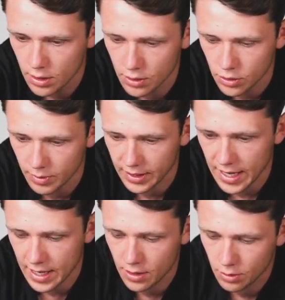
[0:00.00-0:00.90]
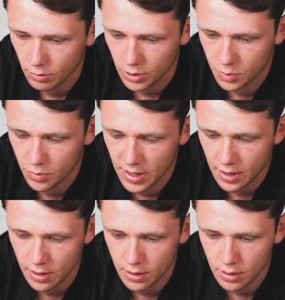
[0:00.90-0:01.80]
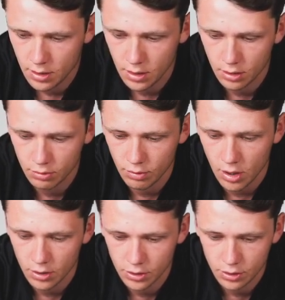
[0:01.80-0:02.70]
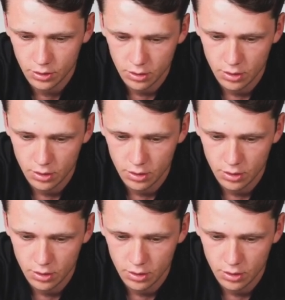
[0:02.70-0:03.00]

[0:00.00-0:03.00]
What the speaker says: So again, we're sprinting across